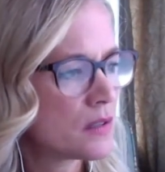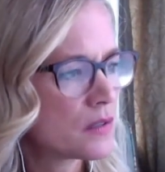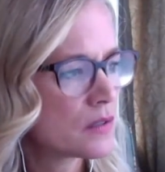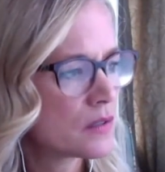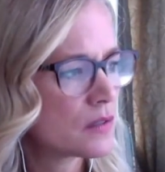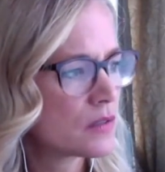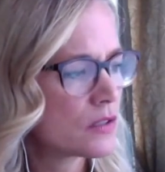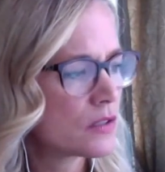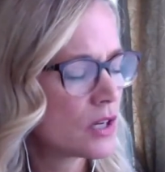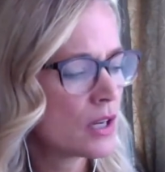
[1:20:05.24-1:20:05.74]

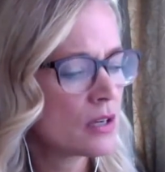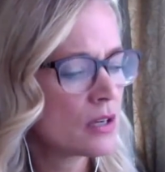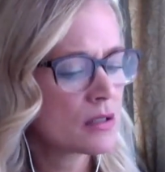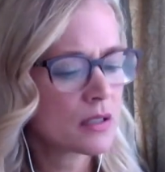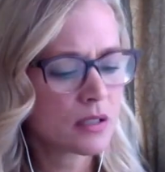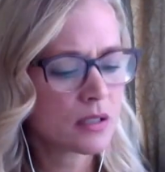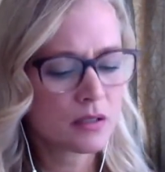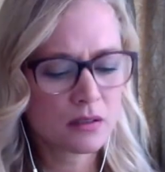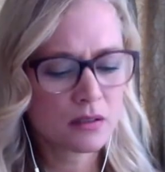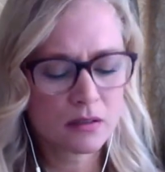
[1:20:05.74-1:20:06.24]

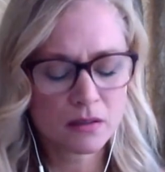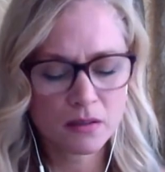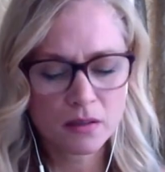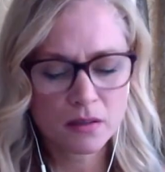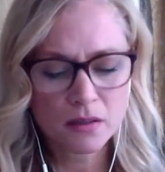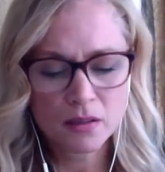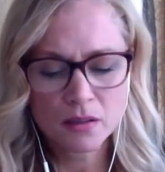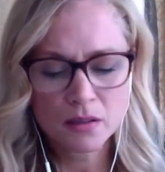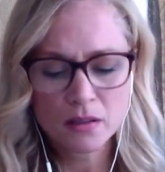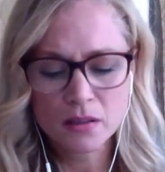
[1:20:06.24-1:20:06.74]
channeling
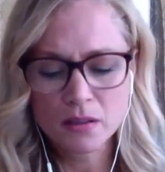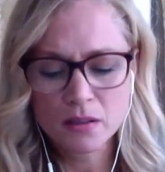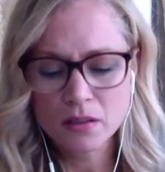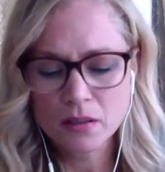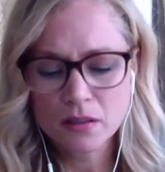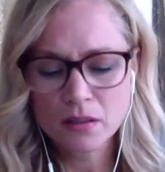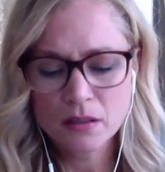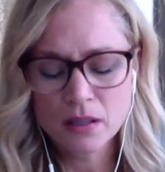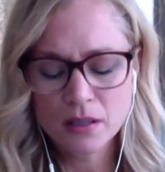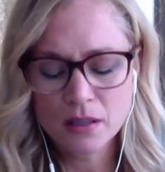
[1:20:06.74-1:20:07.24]

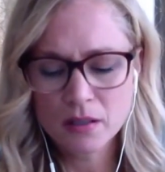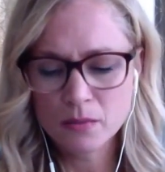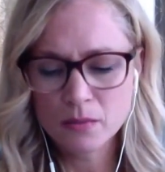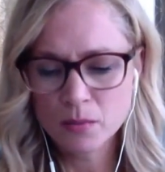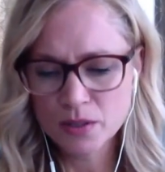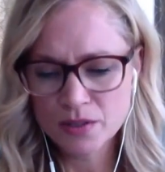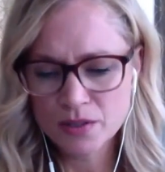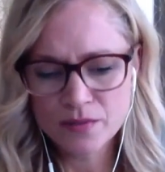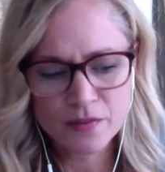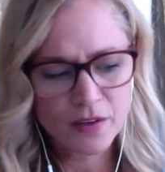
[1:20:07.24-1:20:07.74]
that
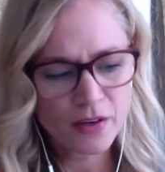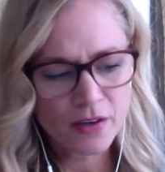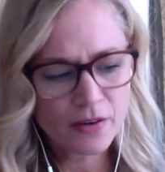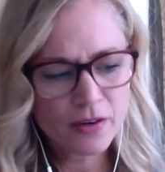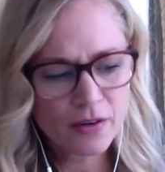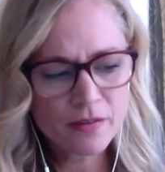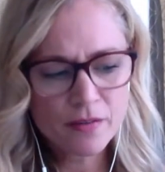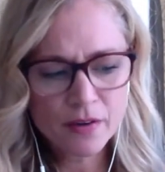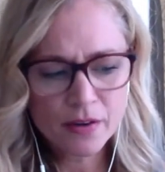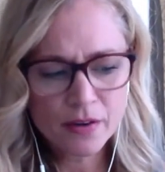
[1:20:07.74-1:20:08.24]
was very,
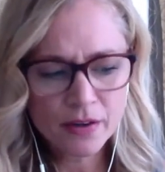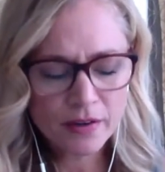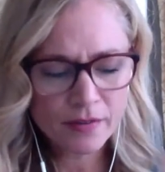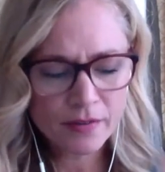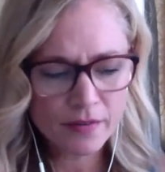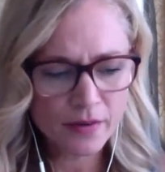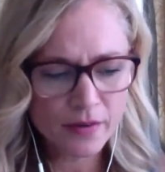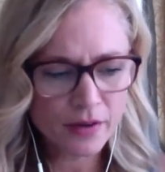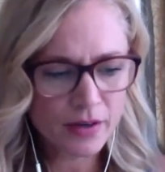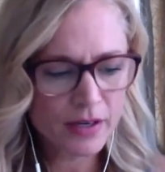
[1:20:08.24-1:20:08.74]
very,
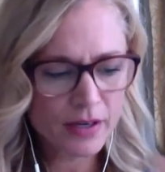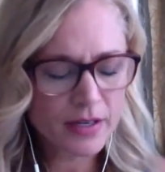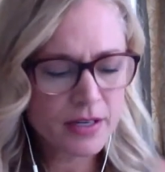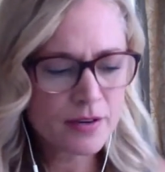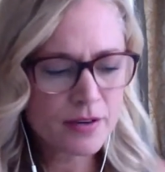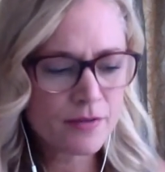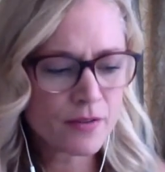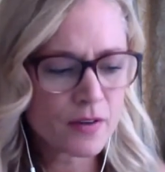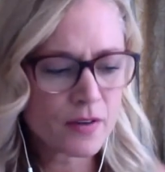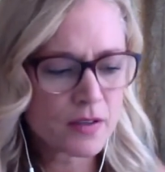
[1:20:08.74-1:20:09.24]
very
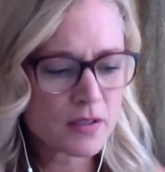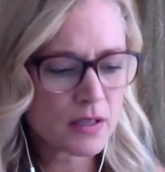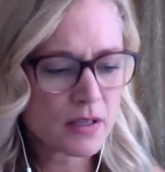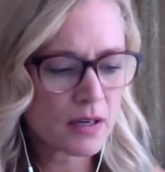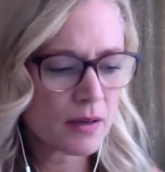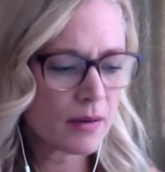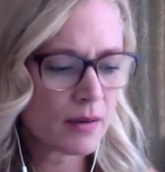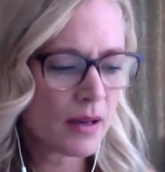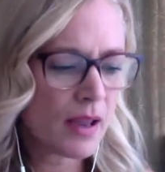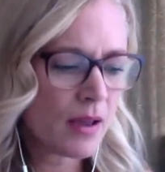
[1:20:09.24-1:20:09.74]
different, and
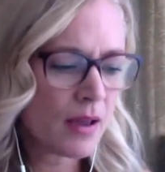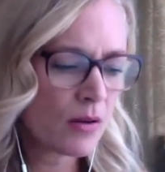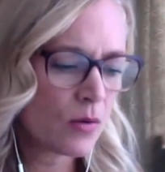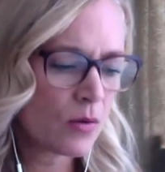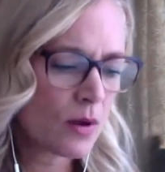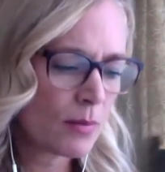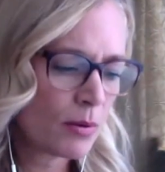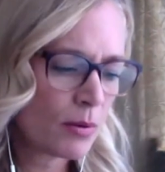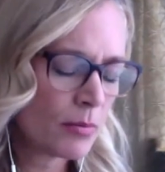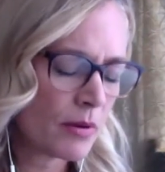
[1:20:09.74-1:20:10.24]
I can't
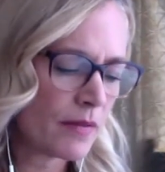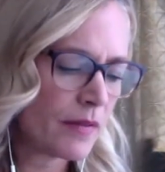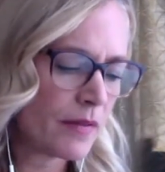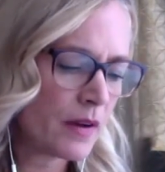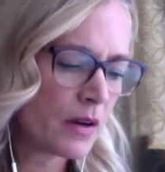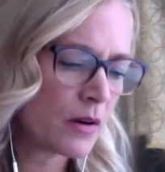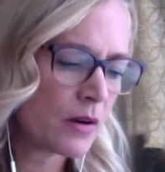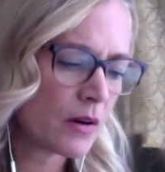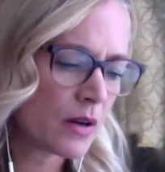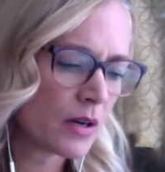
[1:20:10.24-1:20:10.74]
quite put my
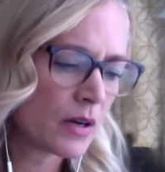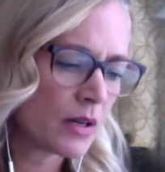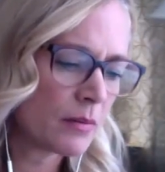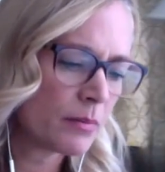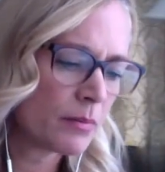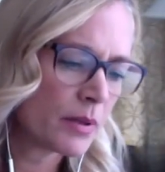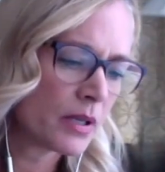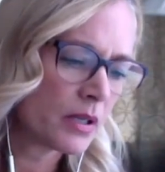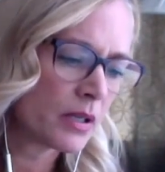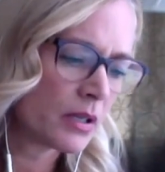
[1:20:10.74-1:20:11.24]
finger on it,
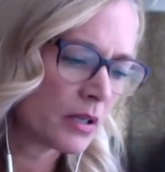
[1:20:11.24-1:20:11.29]
but